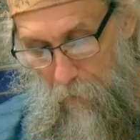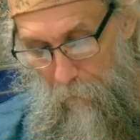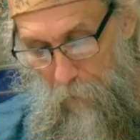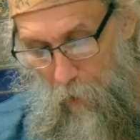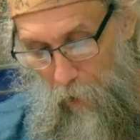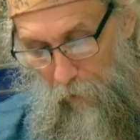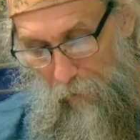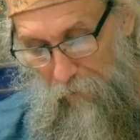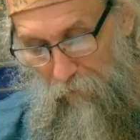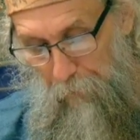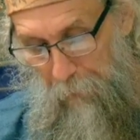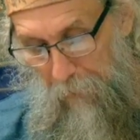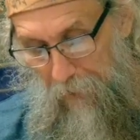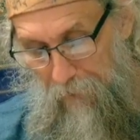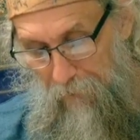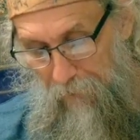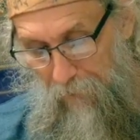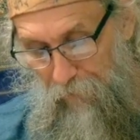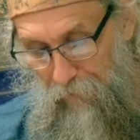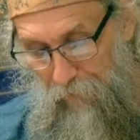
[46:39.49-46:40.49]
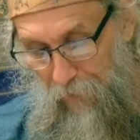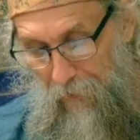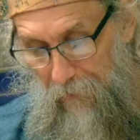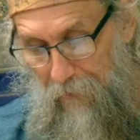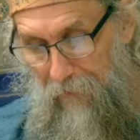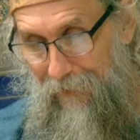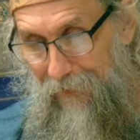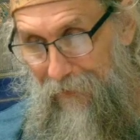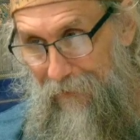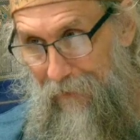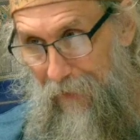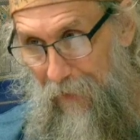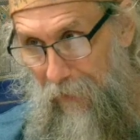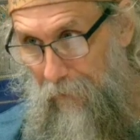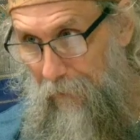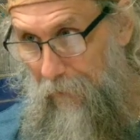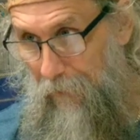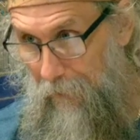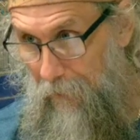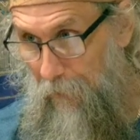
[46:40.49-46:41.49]
Paul explained this in
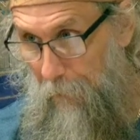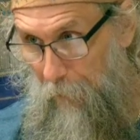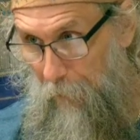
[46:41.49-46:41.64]
detail in the